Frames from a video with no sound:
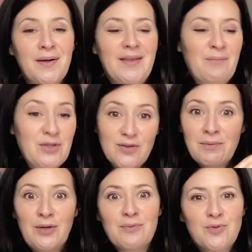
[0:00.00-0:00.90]
and then we just
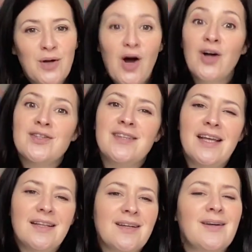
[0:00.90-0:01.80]
upload them to a card, and
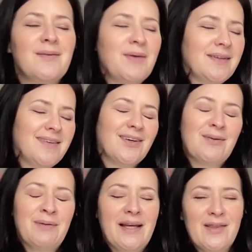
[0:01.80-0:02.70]
then my son
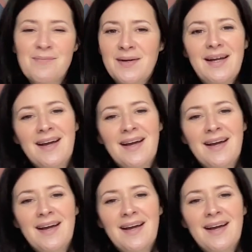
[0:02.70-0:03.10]
can play them